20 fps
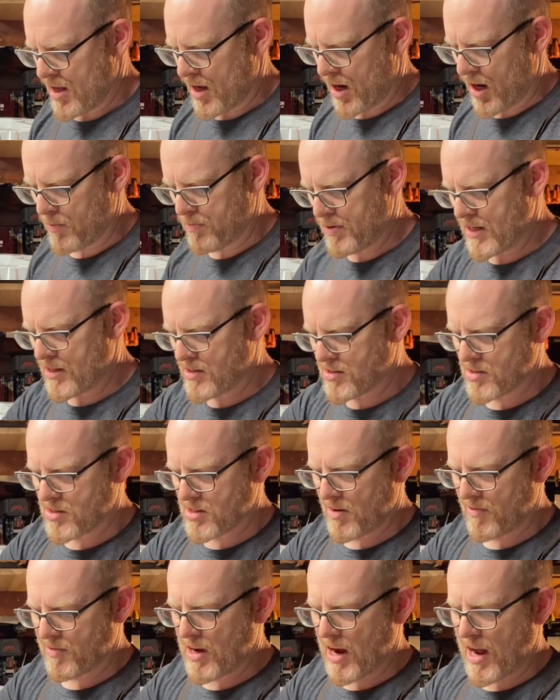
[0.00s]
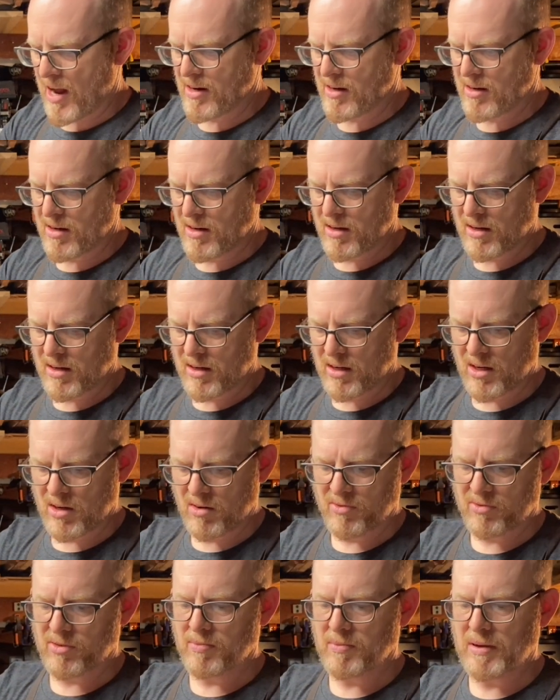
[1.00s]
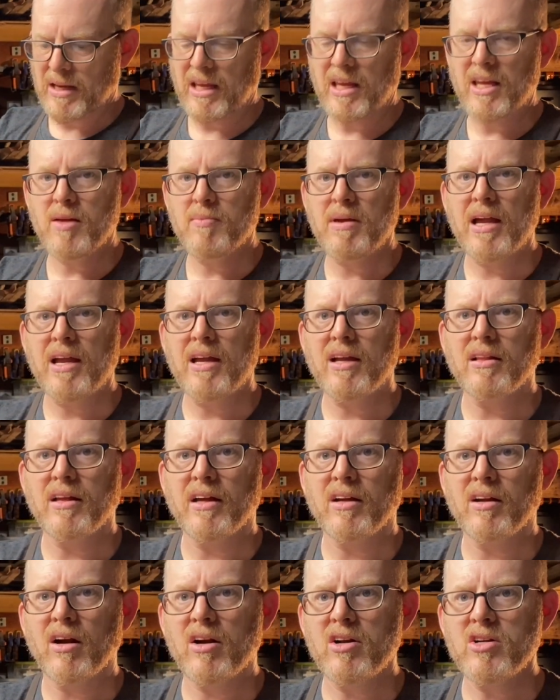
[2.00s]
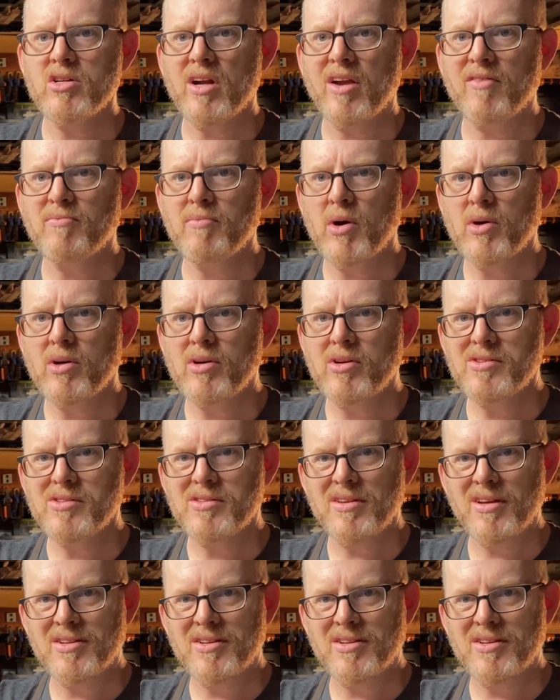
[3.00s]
pieces I've gotten, you know, from like eBay, like hard drive motors.